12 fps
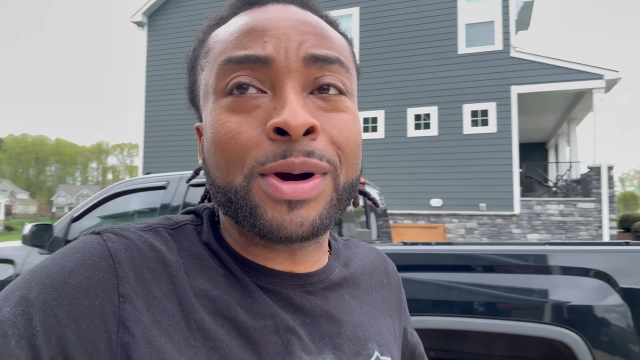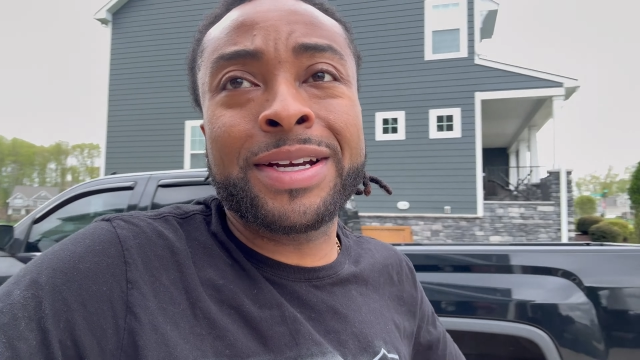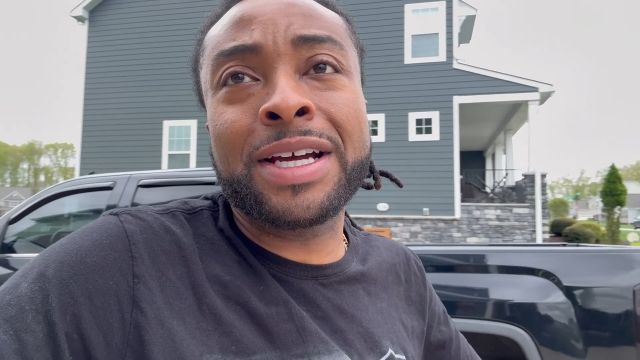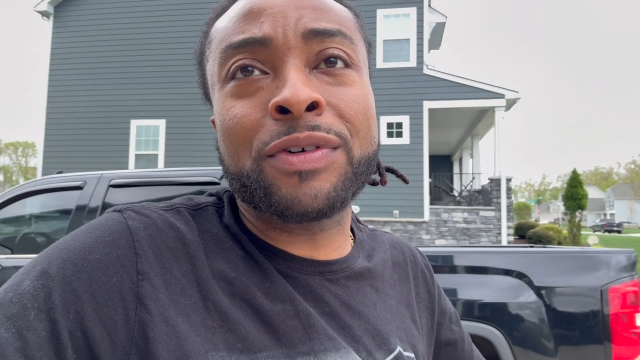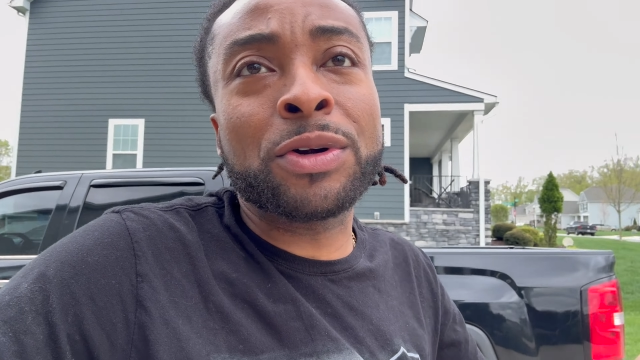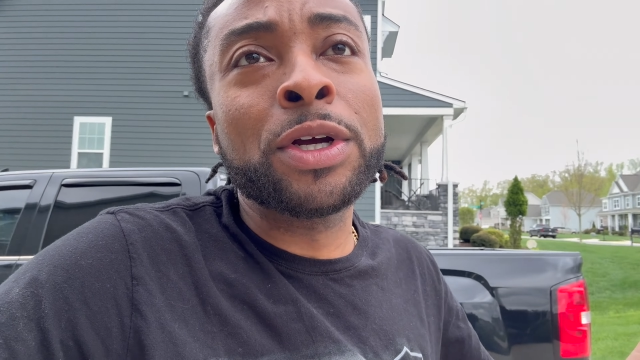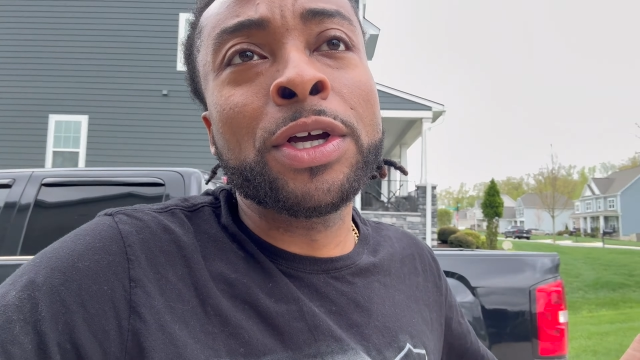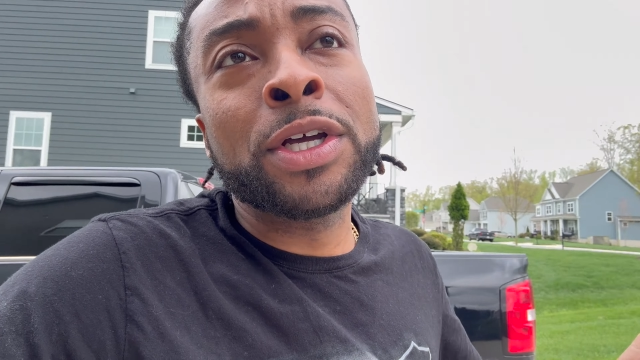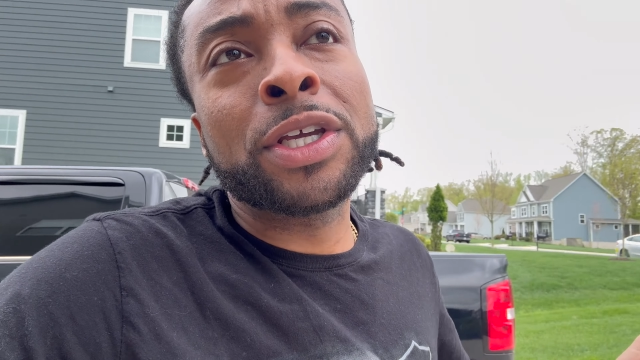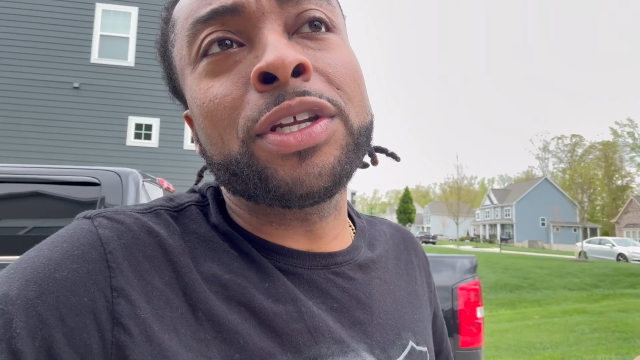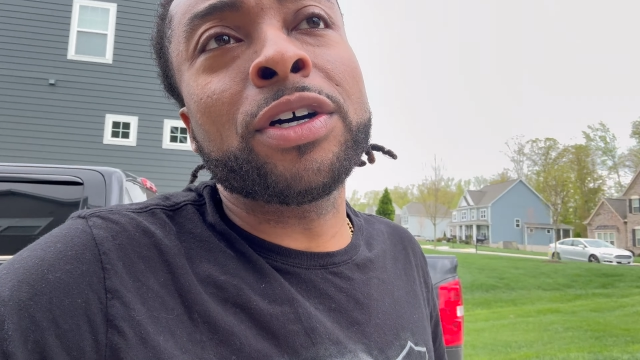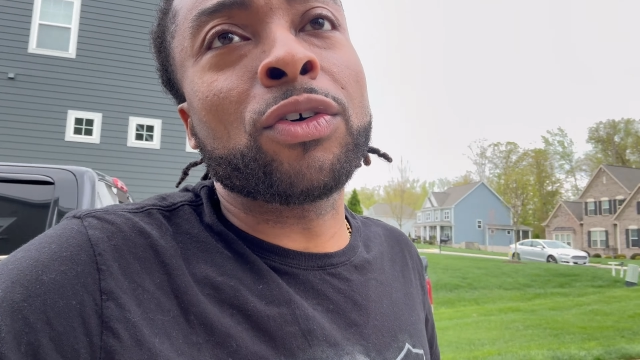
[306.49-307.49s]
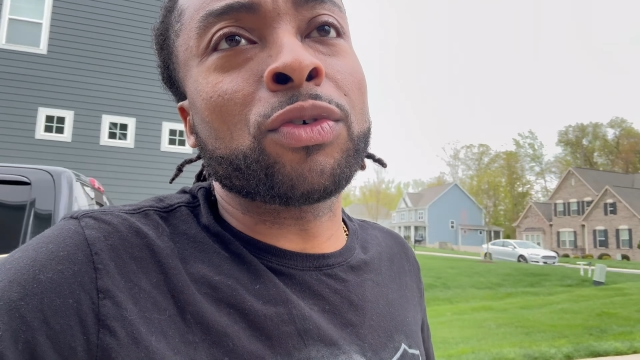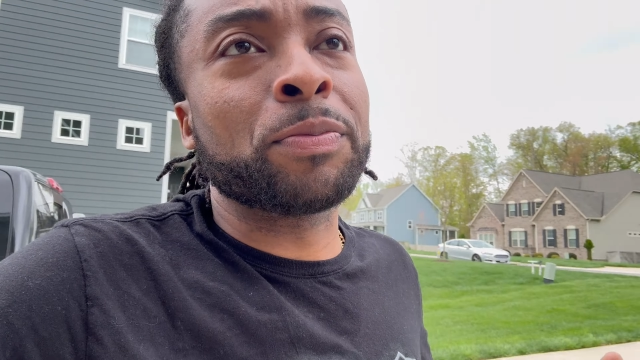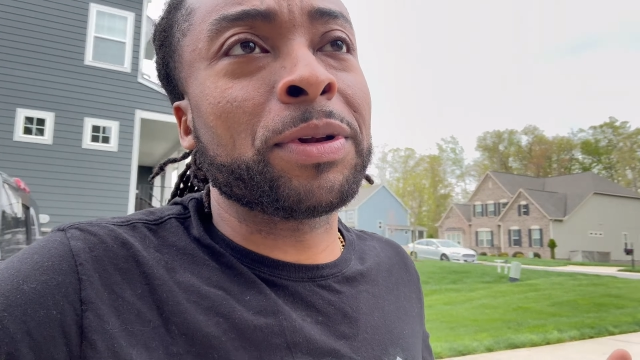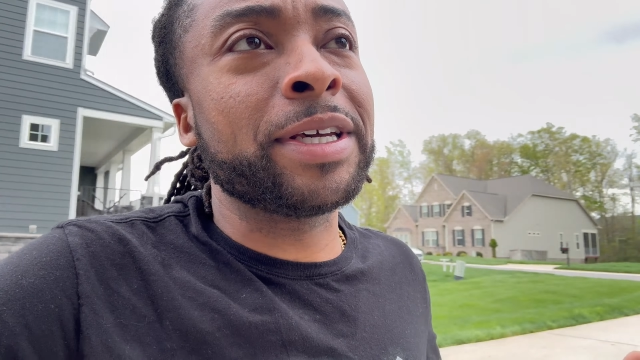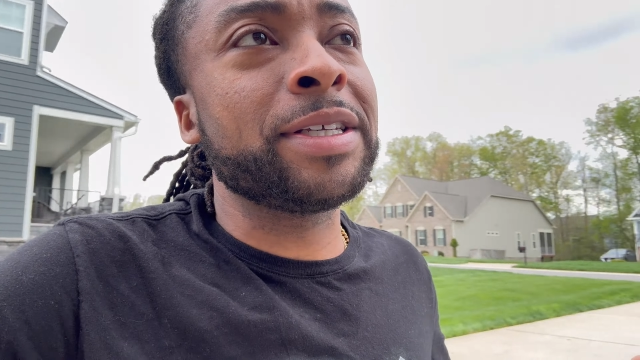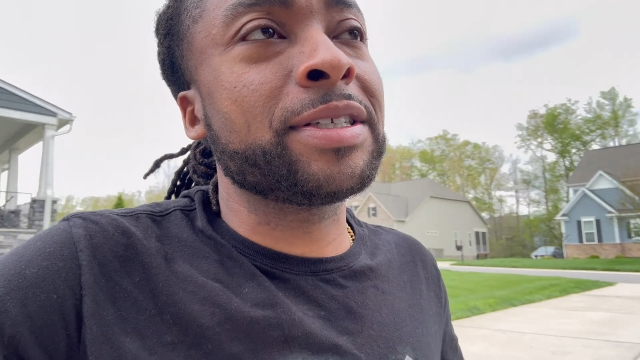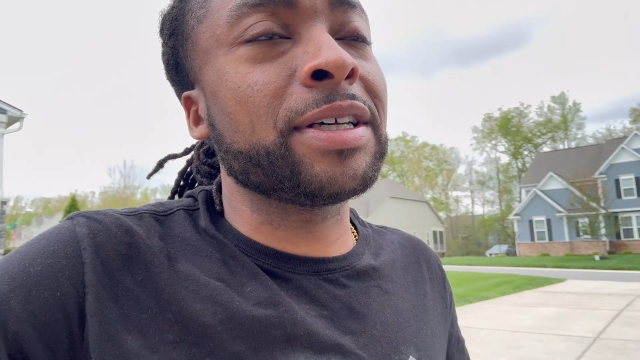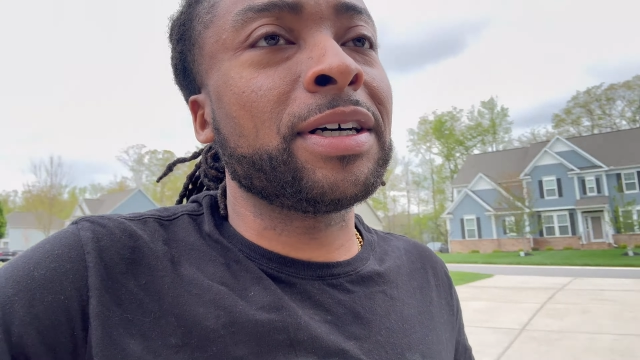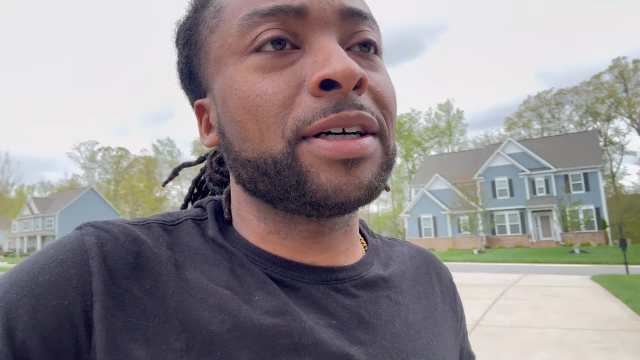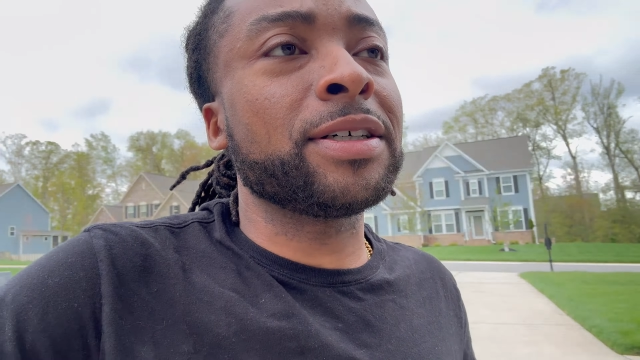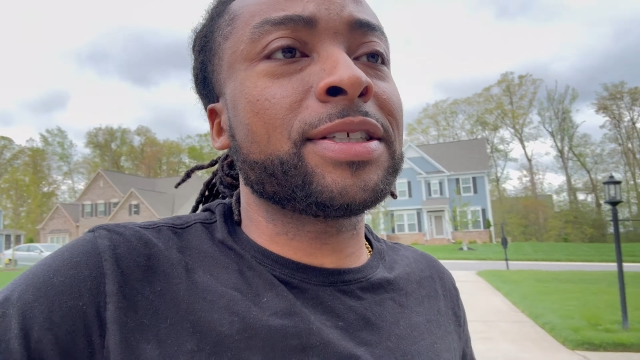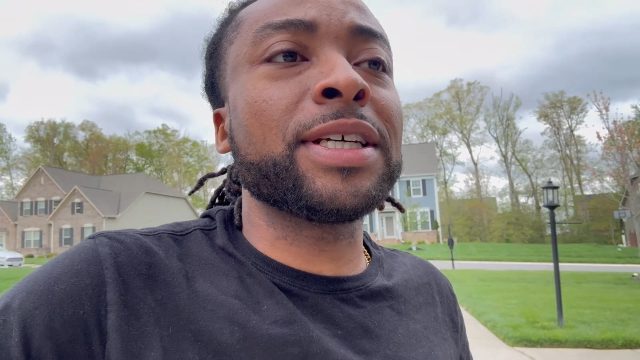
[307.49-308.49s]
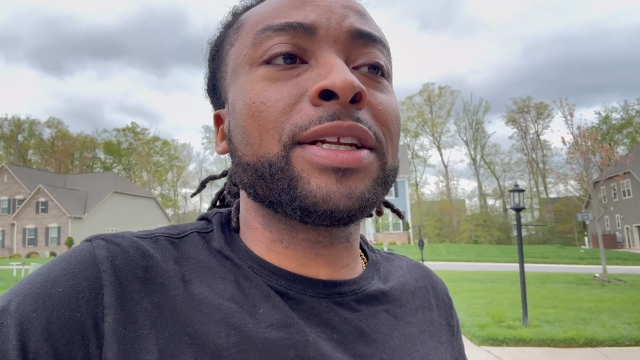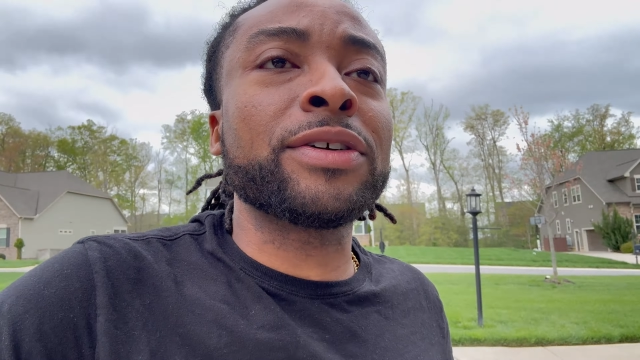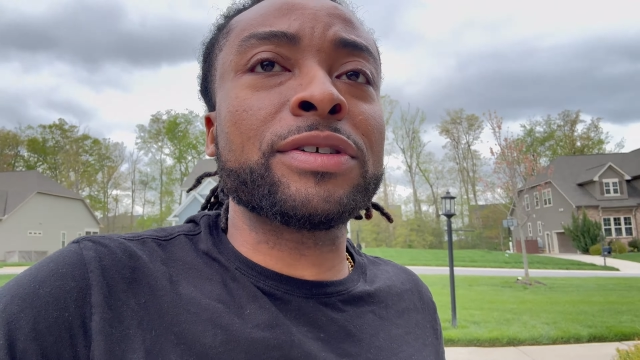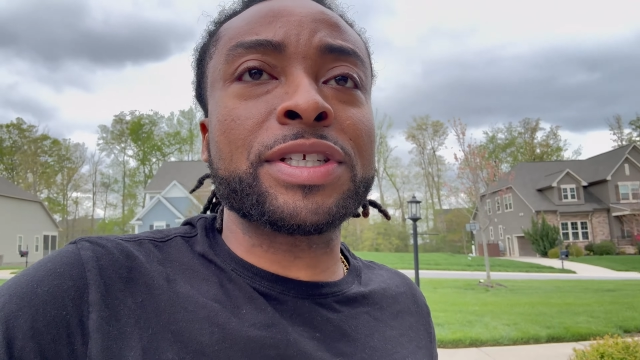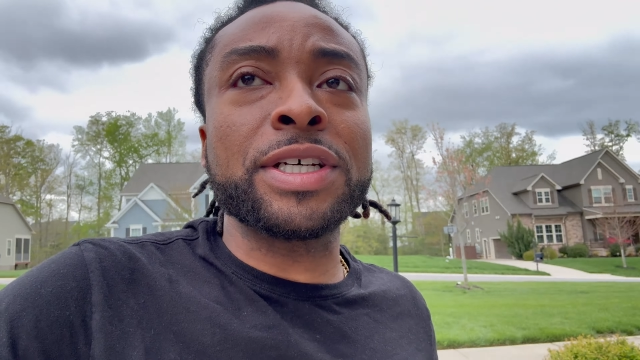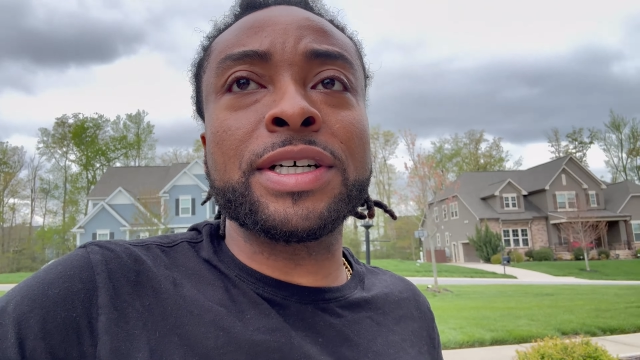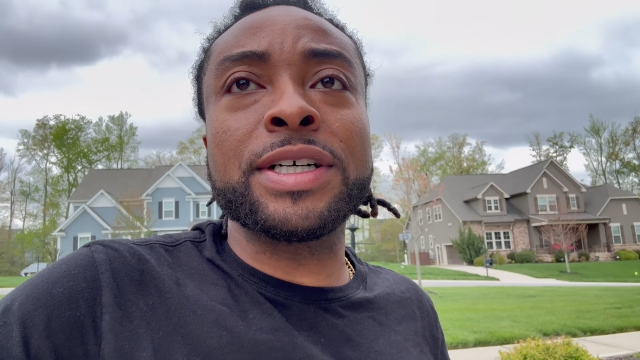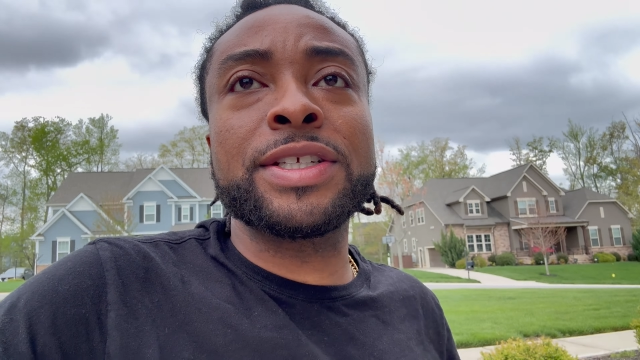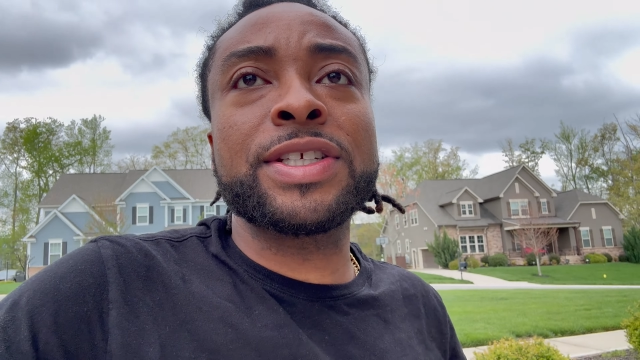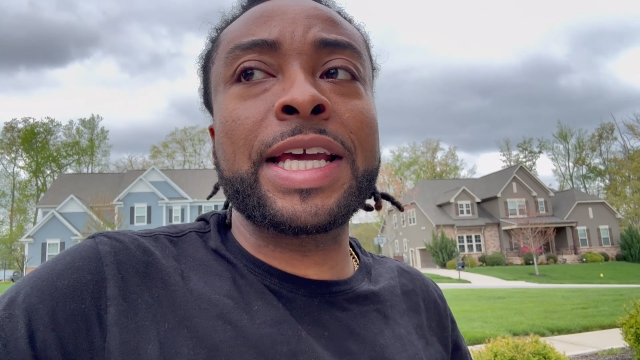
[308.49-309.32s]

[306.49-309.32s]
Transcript: I never, replaced cylinder studs.